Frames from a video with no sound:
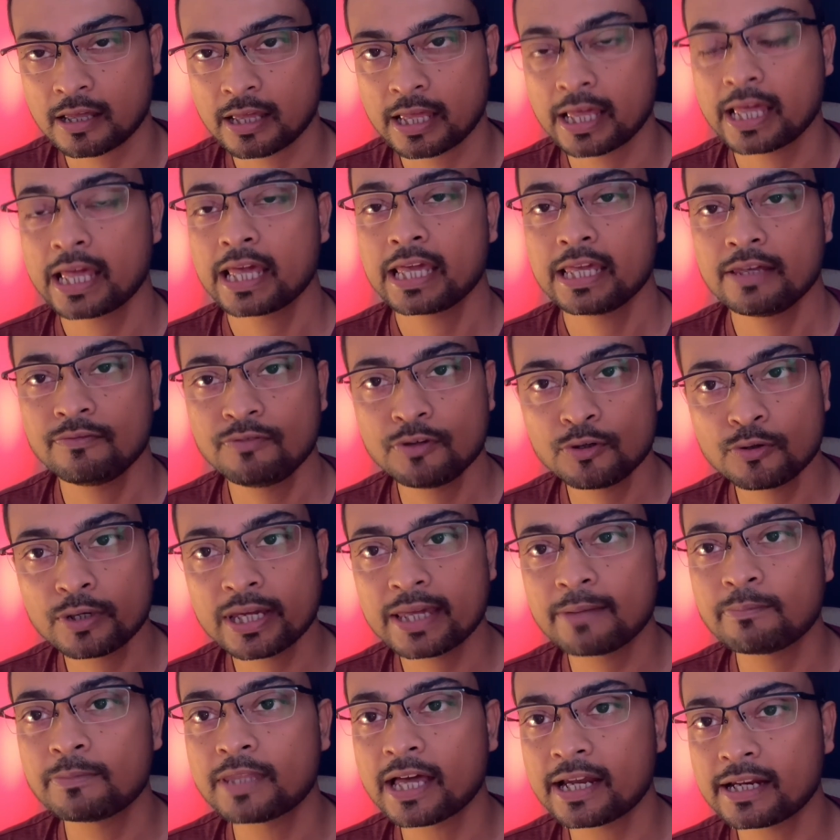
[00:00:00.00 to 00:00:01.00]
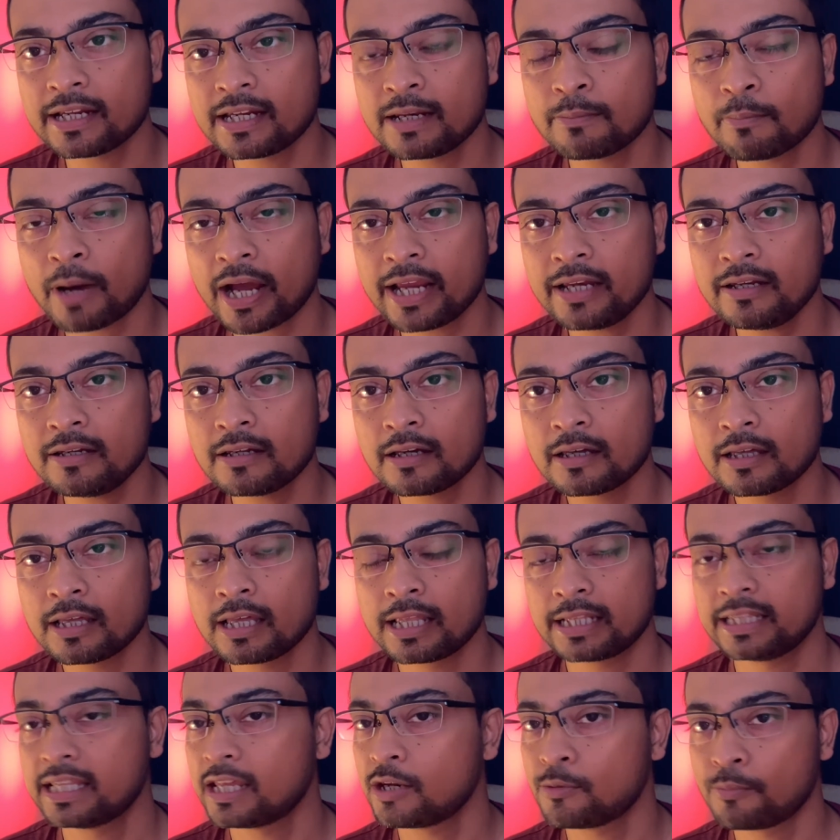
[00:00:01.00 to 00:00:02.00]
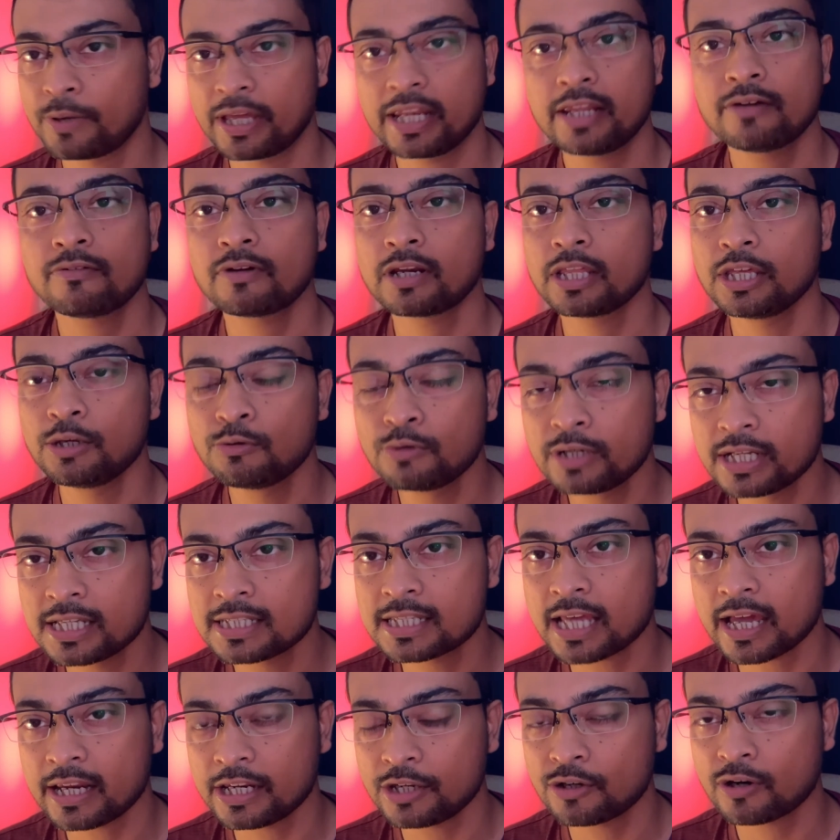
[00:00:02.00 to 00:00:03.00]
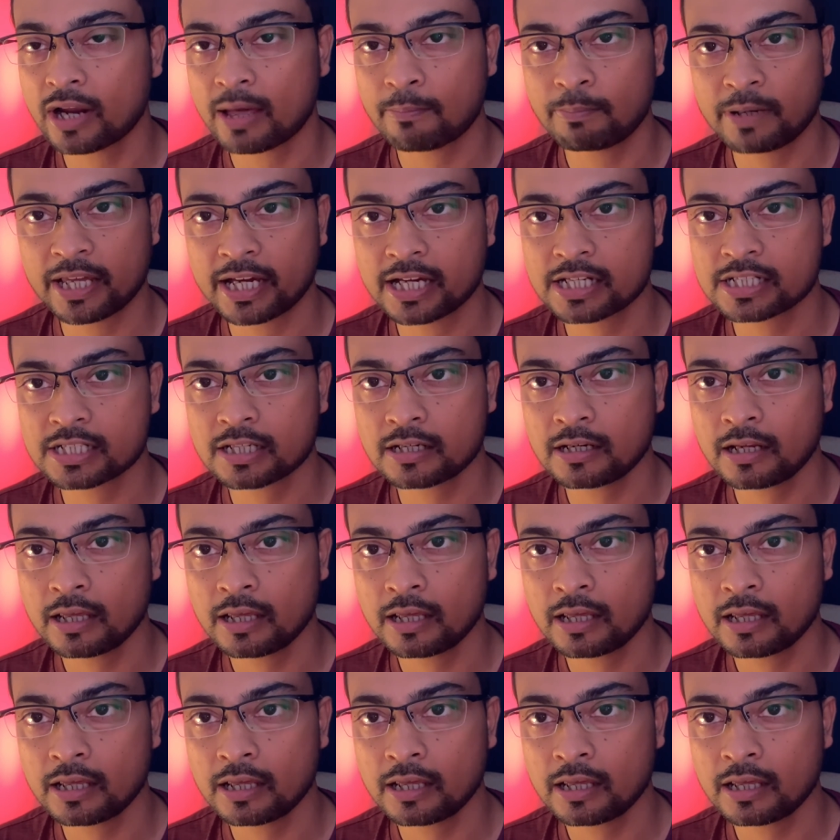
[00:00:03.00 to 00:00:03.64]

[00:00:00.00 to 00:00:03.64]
If you keep that in mind, then whenever you design your application,